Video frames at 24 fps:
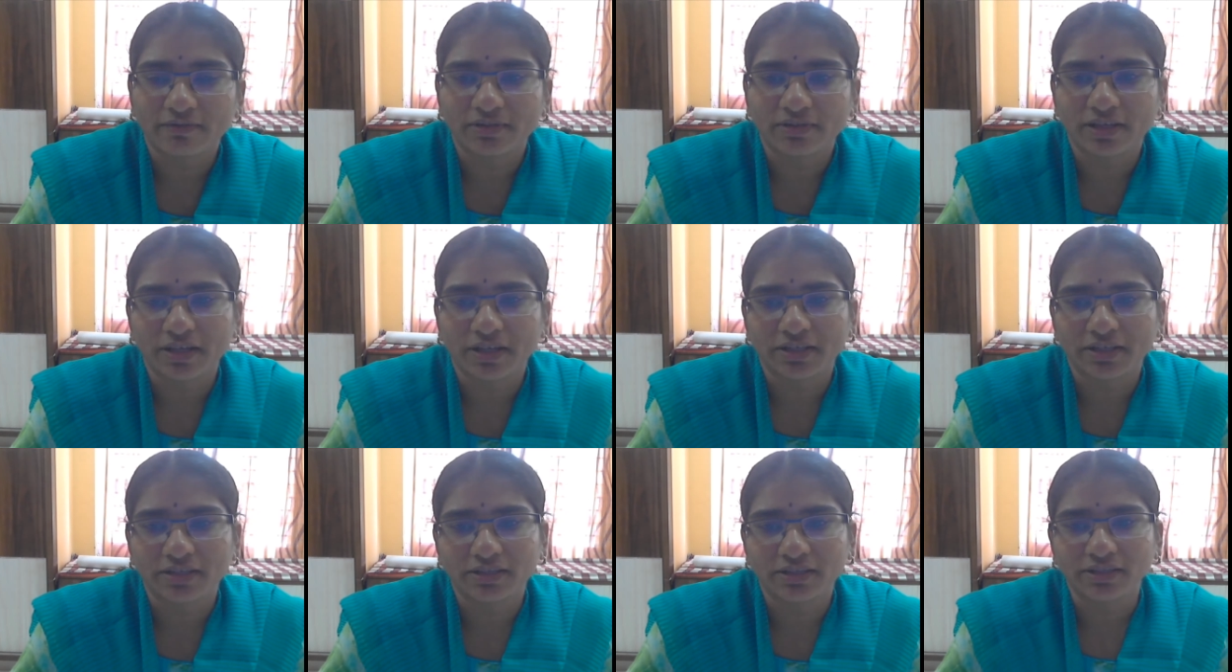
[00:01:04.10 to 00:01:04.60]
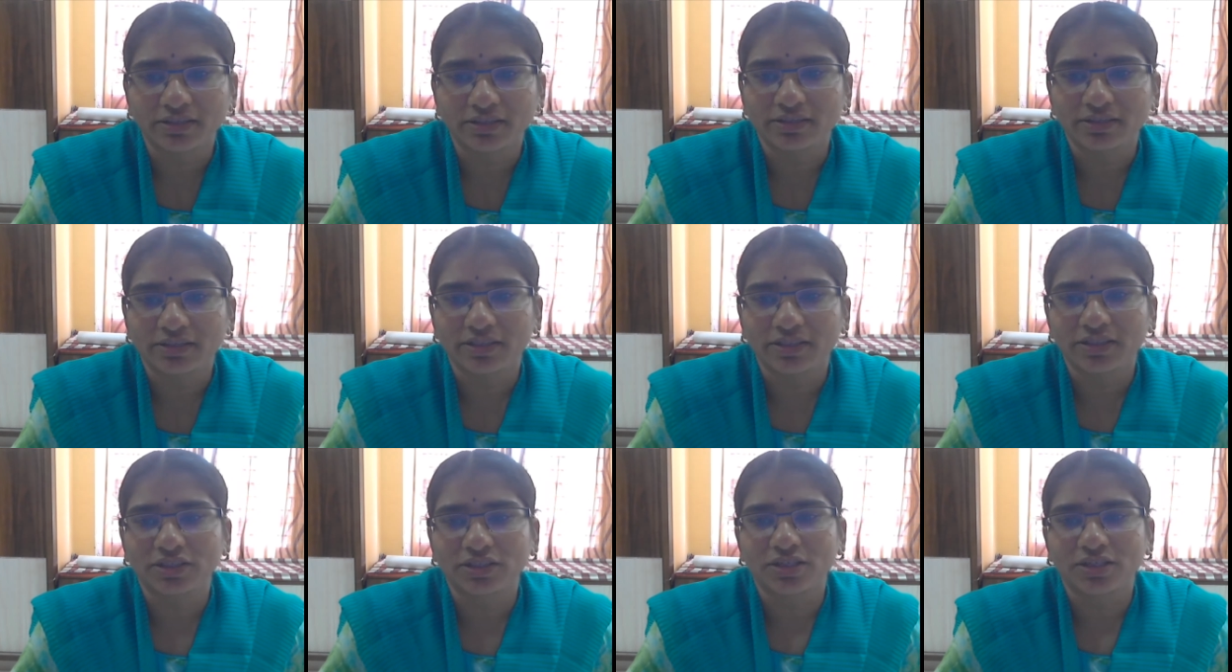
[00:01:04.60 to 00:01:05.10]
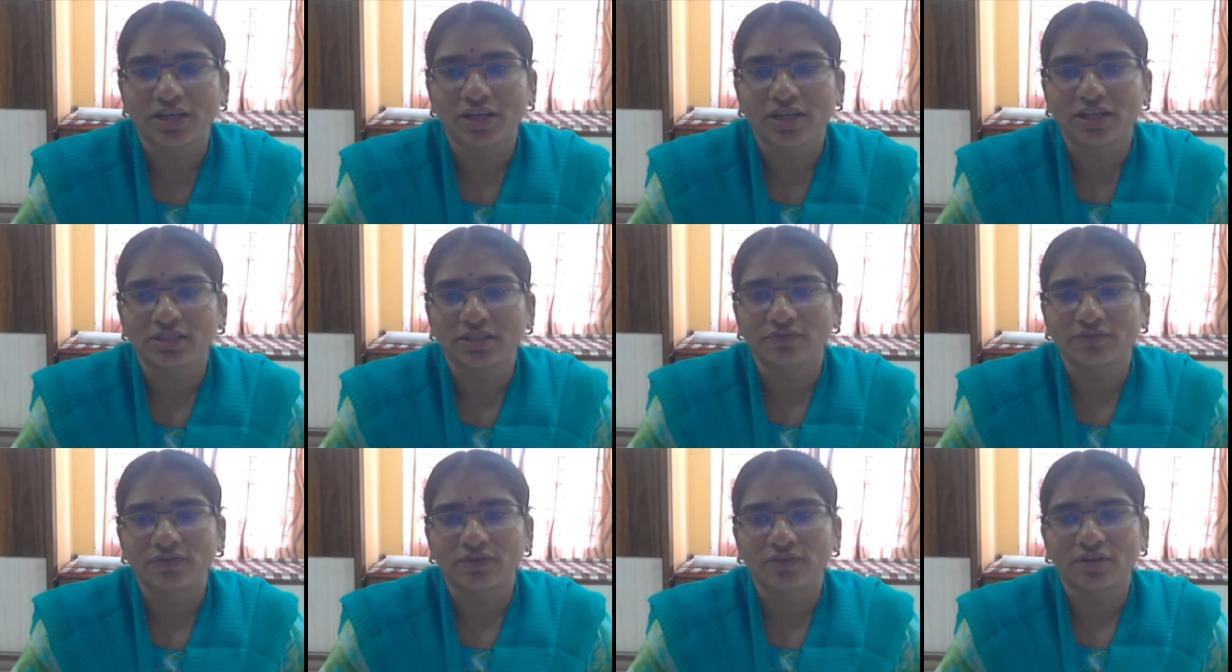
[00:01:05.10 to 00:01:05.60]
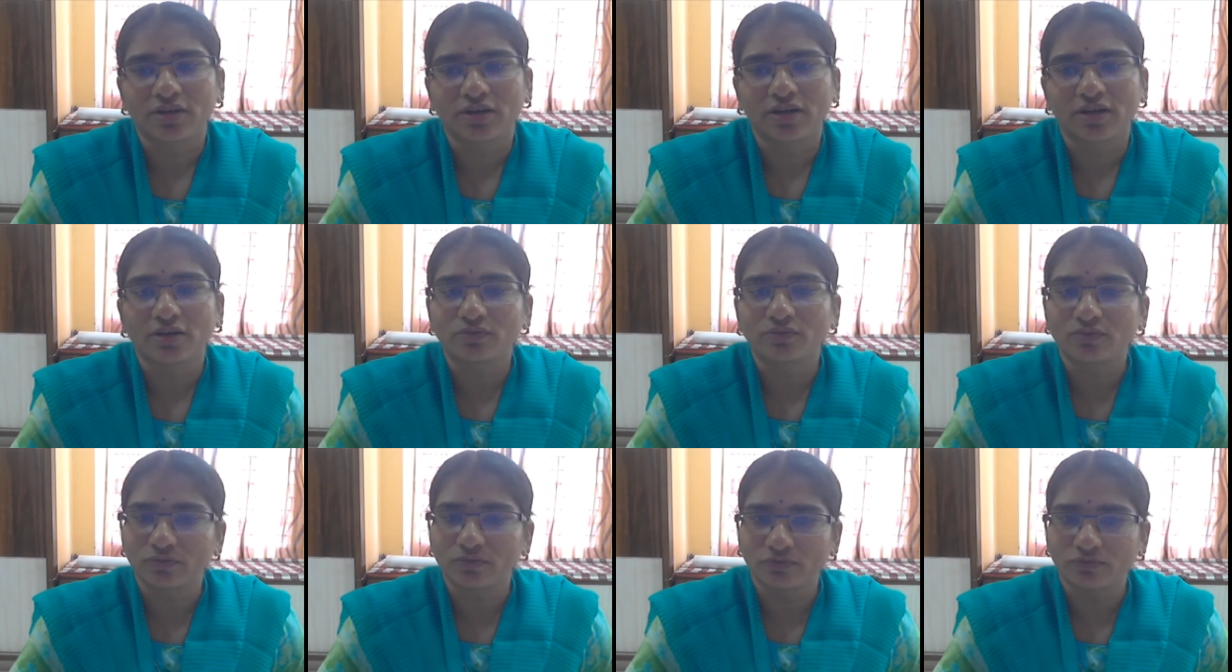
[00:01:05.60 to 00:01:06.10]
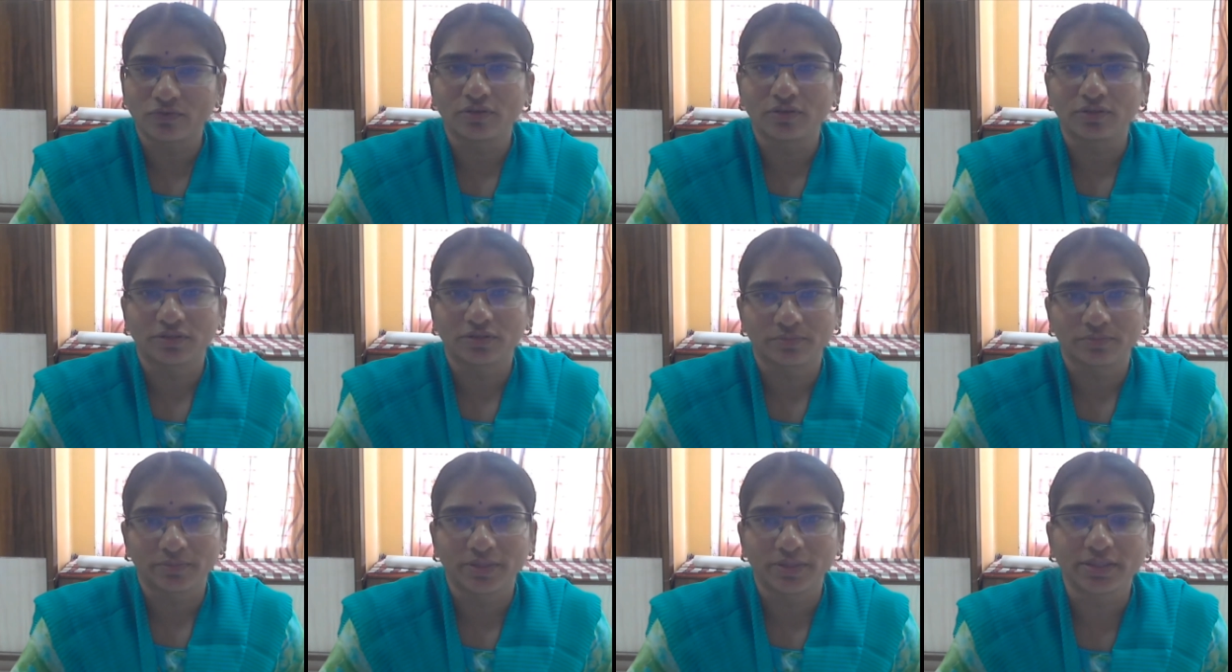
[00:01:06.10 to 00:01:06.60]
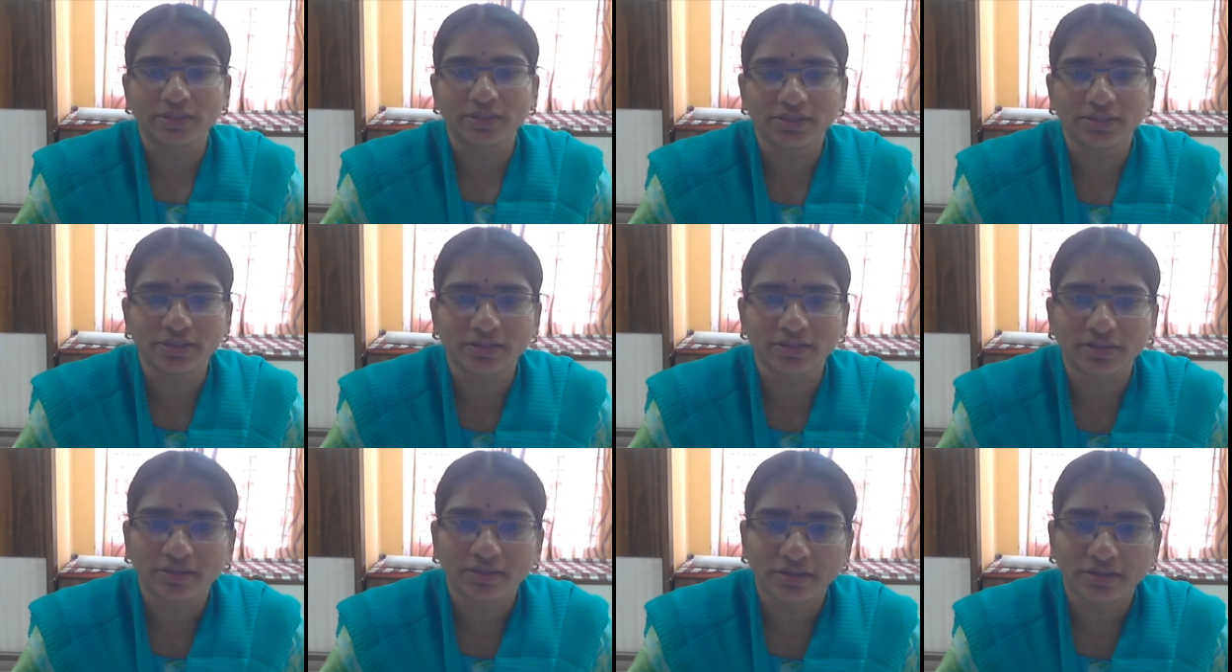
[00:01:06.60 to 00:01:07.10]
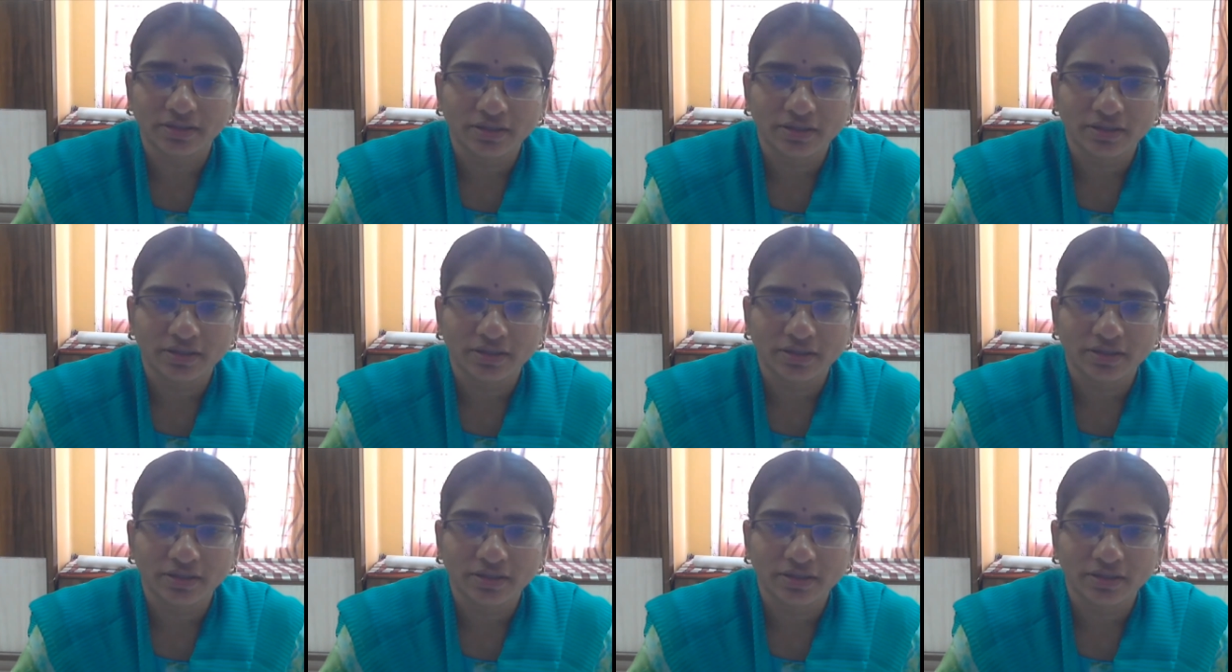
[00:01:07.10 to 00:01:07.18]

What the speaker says: classes, each class for around 40 minutes.